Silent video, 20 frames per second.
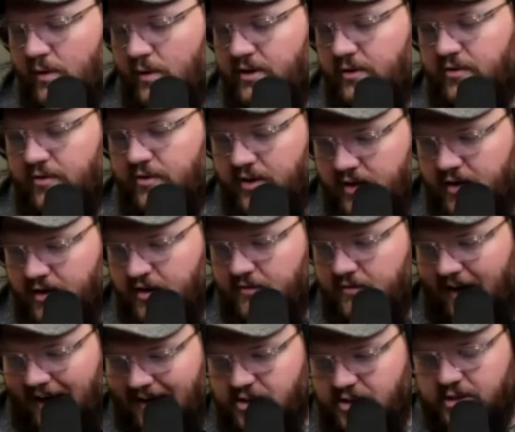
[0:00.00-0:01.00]
you're thinking of
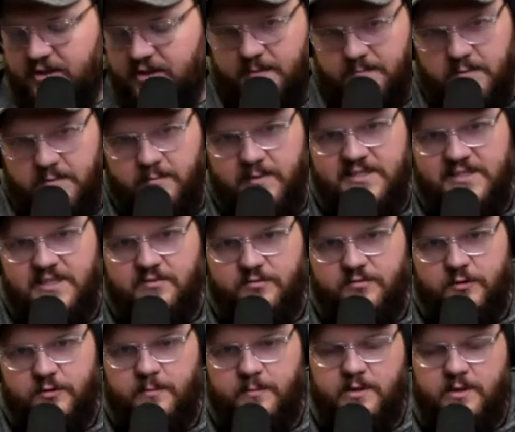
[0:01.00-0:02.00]
actually implementing
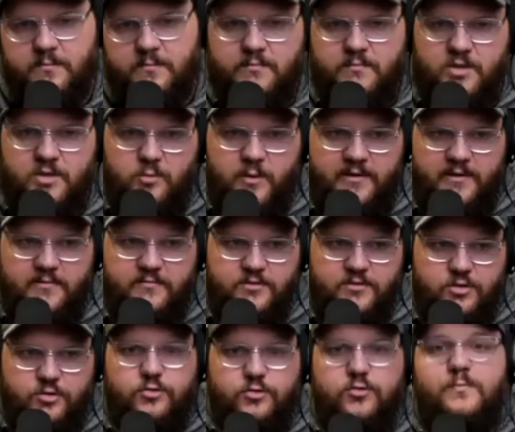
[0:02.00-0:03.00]
freemium, you have
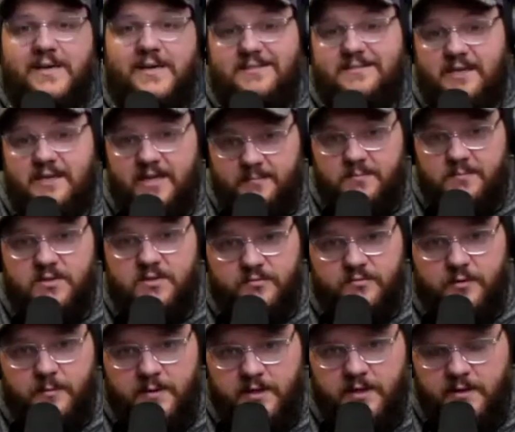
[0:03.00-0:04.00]
2 main types of
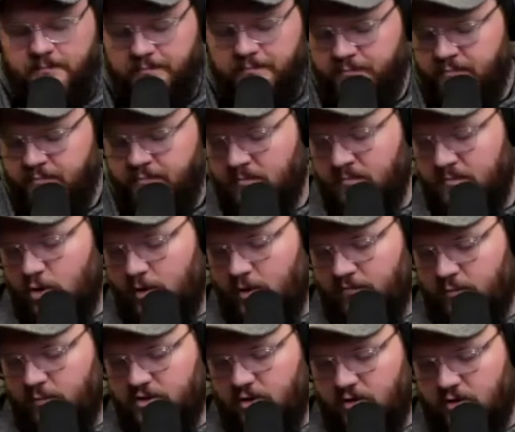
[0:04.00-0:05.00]
freemium. You have
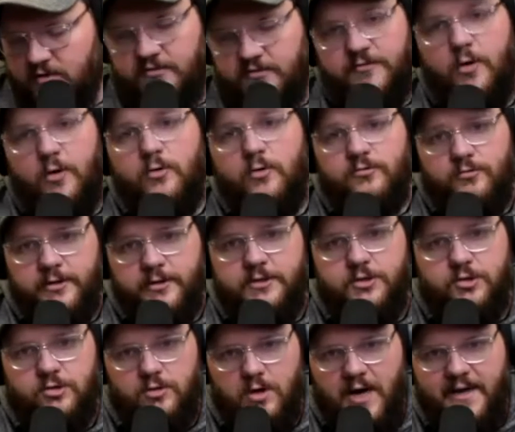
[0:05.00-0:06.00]
what's called a faux free
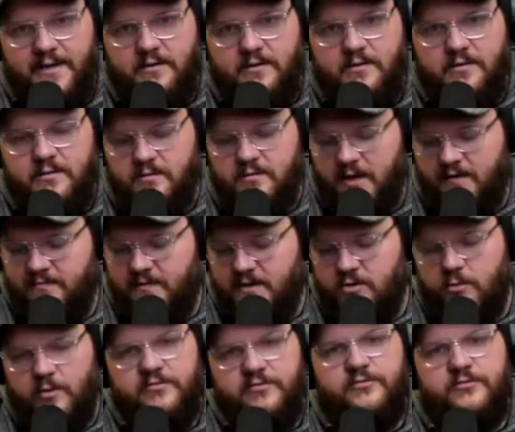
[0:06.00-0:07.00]
trial, and then
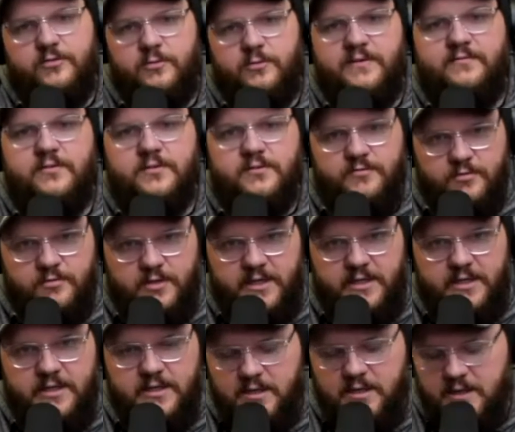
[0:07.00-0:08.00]
you have forever free.
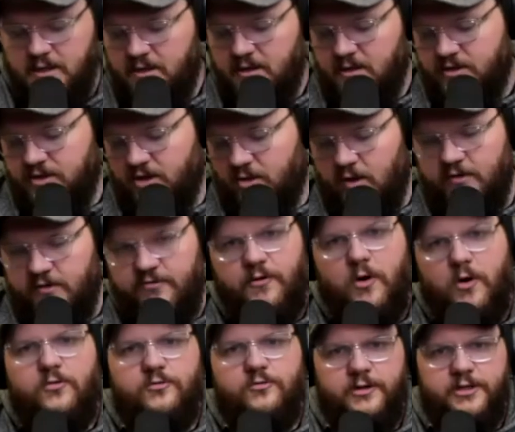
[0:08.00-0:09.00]
So a
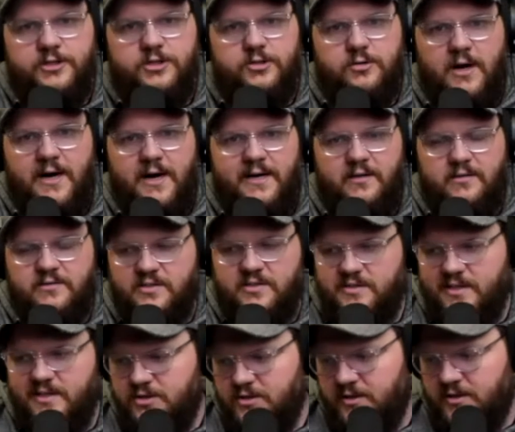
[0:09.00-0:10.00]
faux free trial is
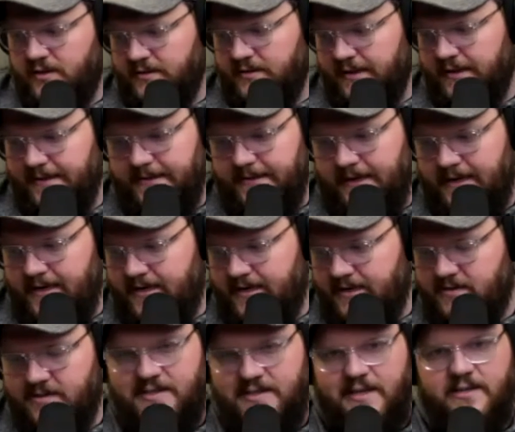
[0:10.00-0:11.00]
essentially like
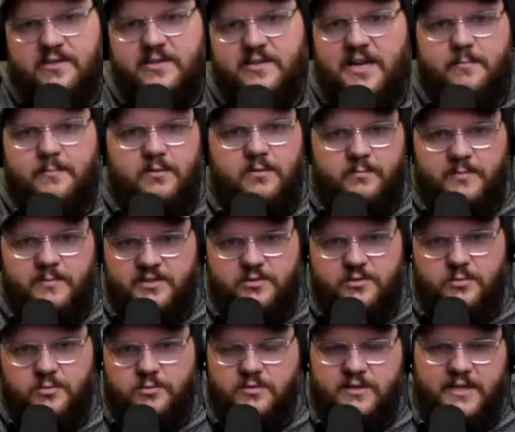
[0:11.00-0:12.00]
a sales enablement
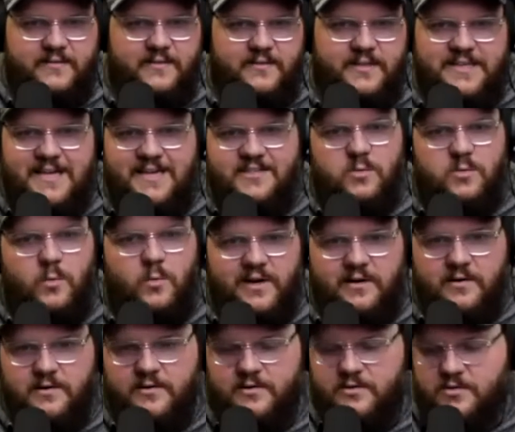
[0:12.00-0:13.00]
tool, like the
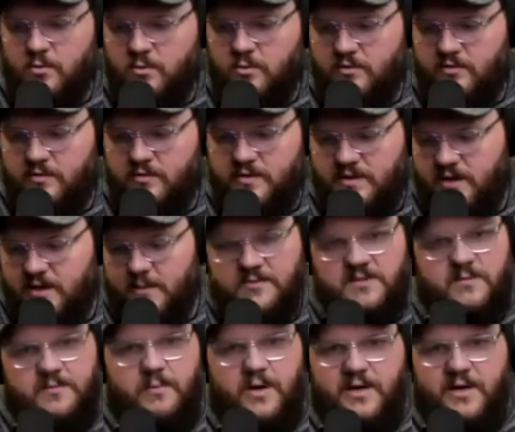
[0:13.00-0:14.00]
Yeswares or the
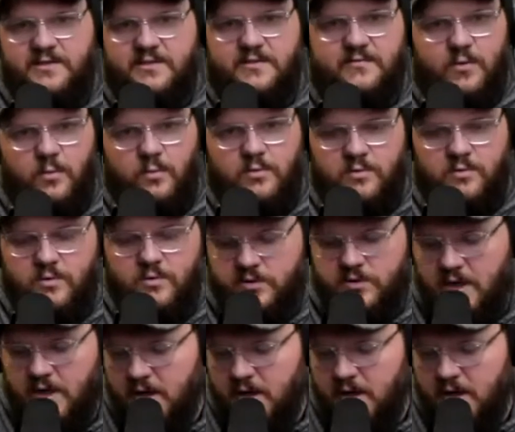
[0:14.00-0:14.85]
HubSpots of the world,